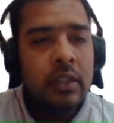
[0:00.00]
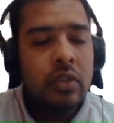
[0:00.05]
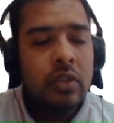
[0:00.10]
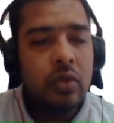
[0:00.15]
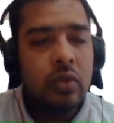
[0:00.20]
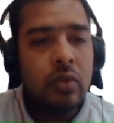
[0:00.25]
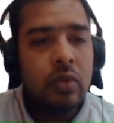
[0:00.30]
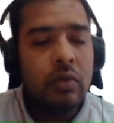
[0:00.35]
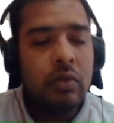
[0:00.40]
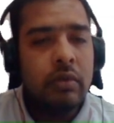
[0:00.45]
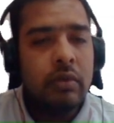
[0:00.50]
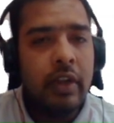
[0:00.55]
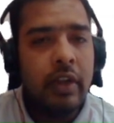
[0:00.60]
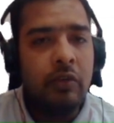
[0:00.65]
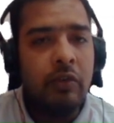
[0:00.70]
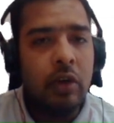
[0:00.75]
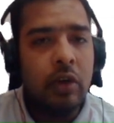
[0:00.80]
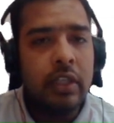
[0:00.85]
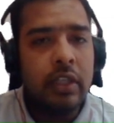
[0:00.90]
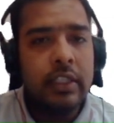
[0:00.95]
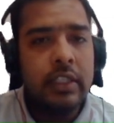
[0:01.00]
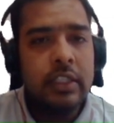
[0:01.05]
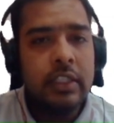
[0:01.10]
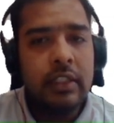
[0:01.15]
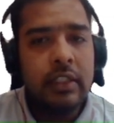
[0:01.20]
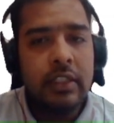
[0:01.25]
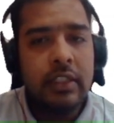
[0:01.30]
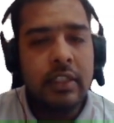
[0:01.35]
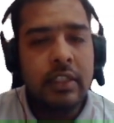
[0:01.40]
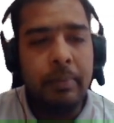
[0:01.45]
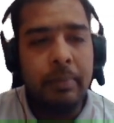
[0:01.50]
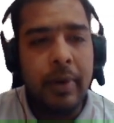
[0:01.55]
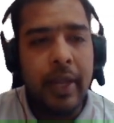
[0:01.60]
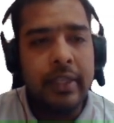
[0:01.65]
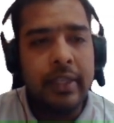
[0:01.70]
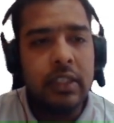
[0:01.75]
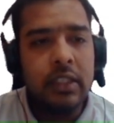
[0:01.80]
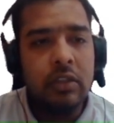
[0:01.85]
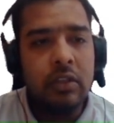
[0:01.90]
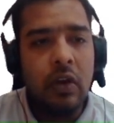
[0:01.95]
So and what are these
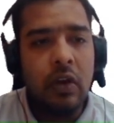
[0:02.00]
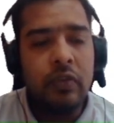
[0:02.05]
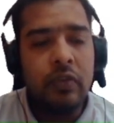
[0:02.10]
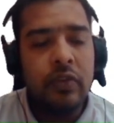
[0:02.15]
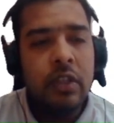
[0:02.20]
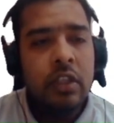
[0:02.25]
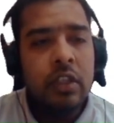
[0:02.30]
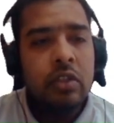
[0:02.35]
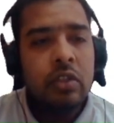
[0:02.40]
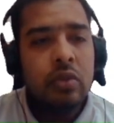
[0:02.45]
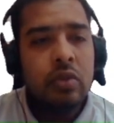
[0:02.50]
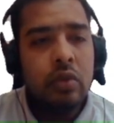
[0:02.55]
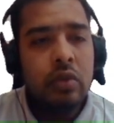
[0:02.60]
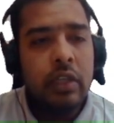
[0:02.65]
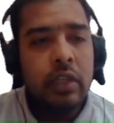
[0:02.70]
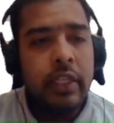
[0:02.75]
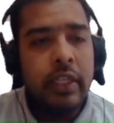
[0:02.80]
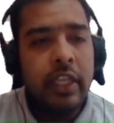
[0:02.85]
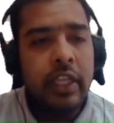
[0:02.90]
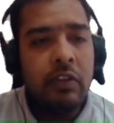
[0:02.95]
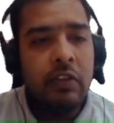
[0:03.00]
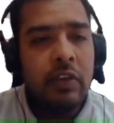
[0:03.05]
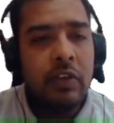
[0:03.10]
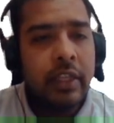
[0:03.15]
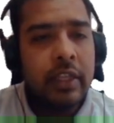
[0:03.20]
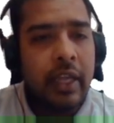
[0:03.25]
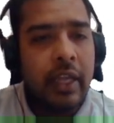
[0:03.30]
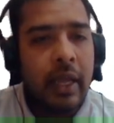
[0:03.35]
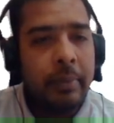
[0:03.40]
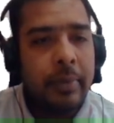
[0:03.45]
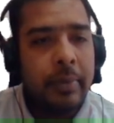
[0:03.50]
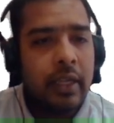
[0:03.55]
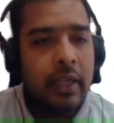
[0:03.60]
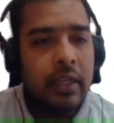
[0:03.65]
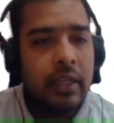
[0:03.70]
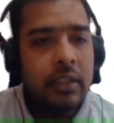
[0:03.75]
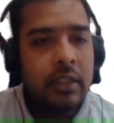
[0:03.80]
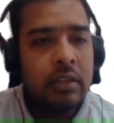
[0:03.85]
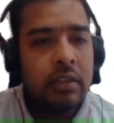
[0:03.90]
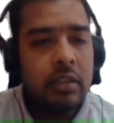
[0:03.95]
comprises of. So tier 1
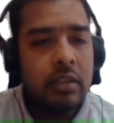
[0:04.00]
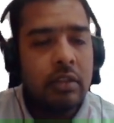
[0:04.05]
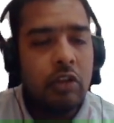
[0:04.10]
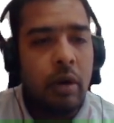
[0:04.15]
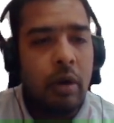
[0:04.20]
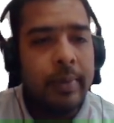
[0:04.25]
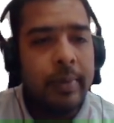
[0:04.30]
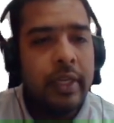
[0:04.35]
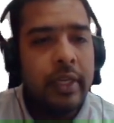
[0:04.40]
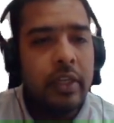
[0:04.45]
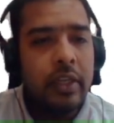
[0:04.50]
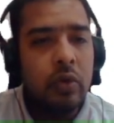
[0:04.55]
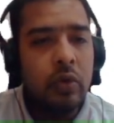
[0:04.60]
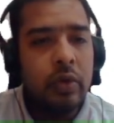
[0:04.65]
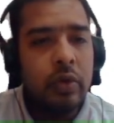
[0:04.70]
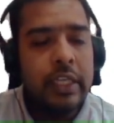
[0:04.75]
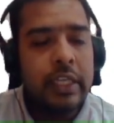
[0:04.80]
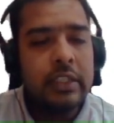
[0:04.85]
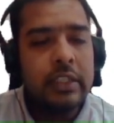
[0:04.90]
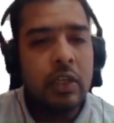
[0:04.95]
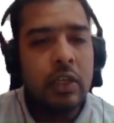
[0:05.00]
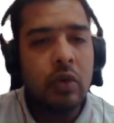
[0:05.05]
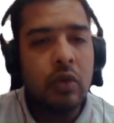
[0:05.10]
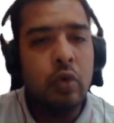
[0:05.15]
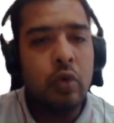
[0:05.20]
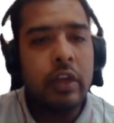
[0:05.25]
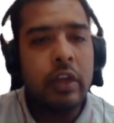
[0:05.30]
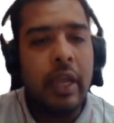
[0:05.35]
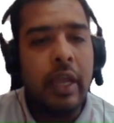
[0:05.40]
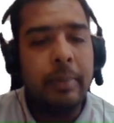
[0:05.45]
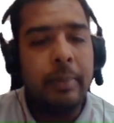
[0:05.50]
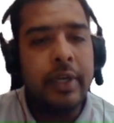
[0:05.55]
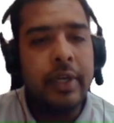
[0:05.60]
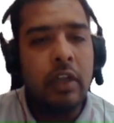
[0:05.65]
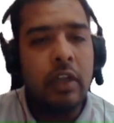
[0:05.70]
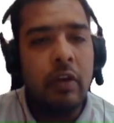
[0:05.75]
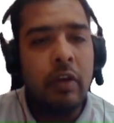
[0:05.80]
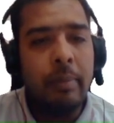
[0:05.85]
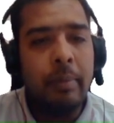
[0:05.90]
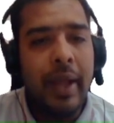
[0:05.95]
capital is commonly known as the core
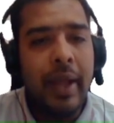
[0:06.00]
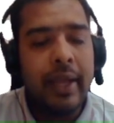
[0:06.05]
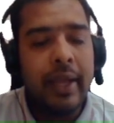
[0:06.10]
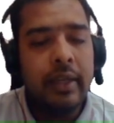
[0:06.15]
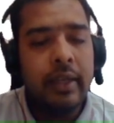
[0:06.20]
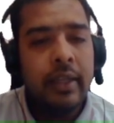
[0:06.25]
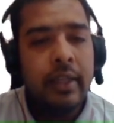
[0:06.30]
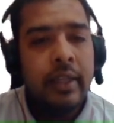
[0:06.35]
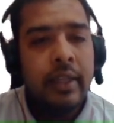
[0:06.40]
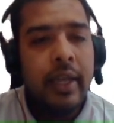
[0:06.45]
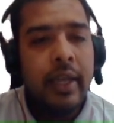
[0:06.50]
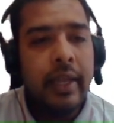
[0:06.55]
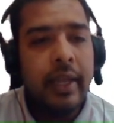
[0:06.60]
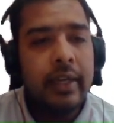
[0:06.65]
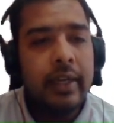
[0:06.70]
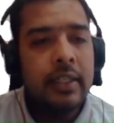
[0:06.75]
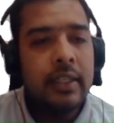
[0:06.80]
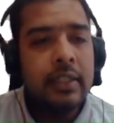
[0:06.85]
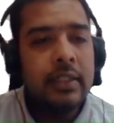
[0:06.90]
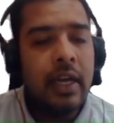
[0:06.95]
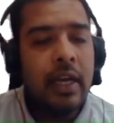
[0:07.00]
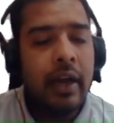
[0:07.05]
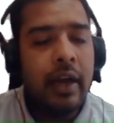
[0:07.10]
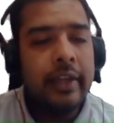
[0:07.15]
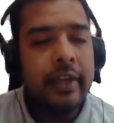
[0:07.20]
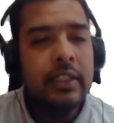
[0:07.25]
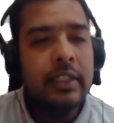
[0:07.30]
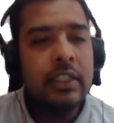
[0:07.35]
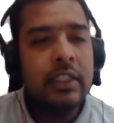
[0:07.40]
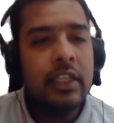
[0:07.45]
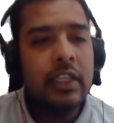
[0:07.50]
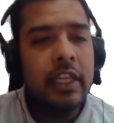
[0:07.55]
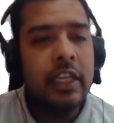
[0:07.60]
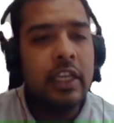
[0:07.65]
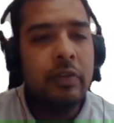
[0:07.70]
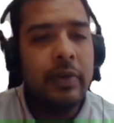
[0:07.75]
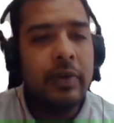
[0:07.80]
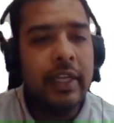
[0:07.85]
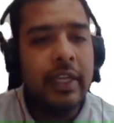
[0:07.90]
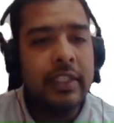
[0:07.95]
capital of bank, and it is the highest
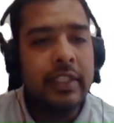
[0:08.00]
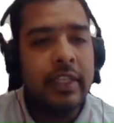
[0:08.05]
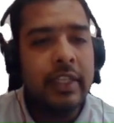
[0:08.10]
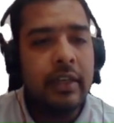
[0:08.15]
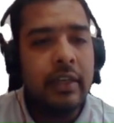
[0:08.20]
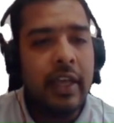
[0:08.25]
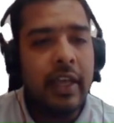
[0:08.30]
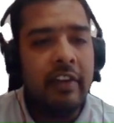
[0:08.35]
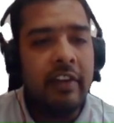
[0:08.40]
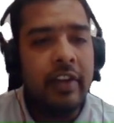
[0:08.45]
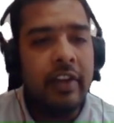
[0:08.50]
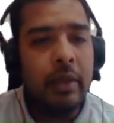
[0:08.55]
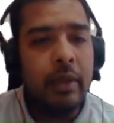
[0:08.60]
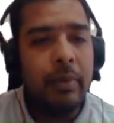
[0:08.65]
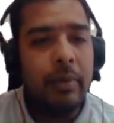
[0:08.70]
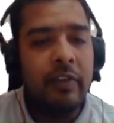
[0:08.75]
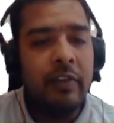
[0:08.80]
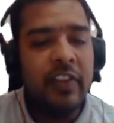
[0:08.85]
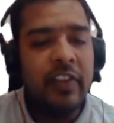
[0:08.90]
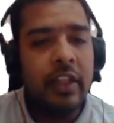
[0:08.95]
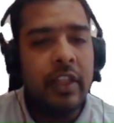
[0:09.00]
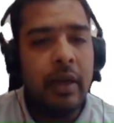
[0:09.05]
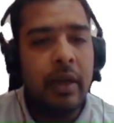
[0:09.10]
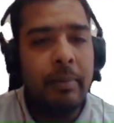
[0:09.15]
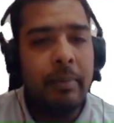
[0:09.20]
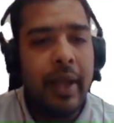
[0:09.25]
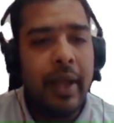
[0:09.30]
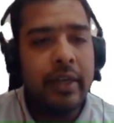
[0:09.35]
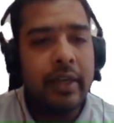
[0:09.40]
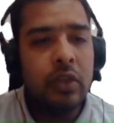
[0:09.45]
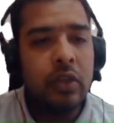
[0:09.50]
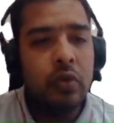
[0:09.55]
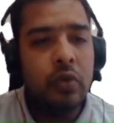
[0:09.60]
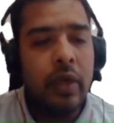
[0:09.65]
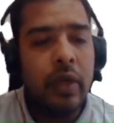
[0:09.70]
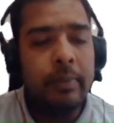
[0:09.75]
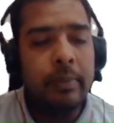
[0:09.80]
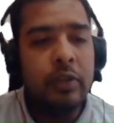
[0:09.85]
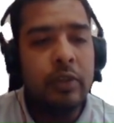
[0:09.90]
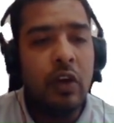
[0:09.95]
liquid asset available with the bank
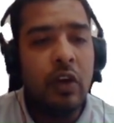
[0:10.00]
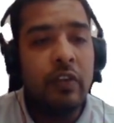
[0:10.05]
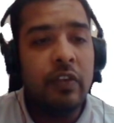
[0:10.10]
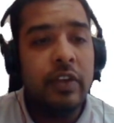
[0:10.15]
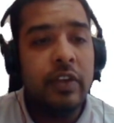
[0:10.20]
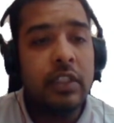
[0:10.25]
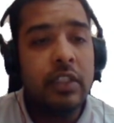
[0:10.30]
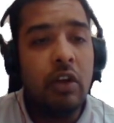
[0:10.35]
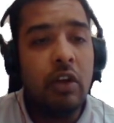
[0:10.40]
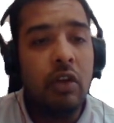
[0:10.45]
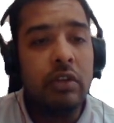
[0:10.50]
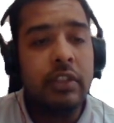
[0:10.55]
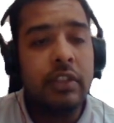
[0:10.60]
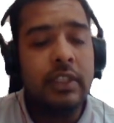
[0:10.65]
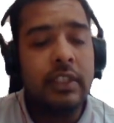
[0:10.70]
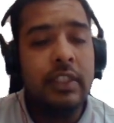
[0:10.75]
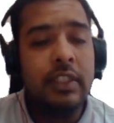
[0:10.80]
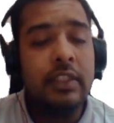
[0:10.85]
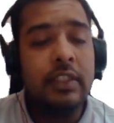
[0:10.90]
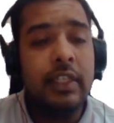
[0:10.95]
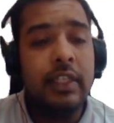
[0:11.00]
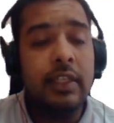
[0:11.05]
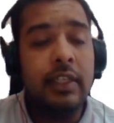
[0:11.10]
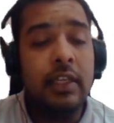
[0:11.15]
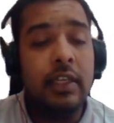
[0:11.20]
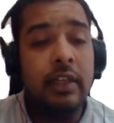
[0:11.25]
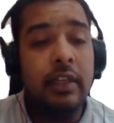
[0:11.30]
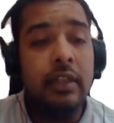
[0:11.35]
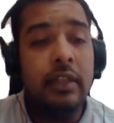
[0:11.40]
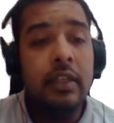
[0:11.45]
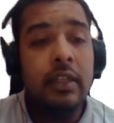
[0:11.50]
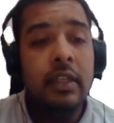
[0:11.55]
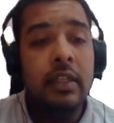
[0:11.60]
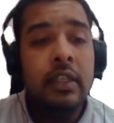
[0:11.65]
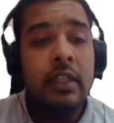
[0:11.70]
to absorb its losses instantly.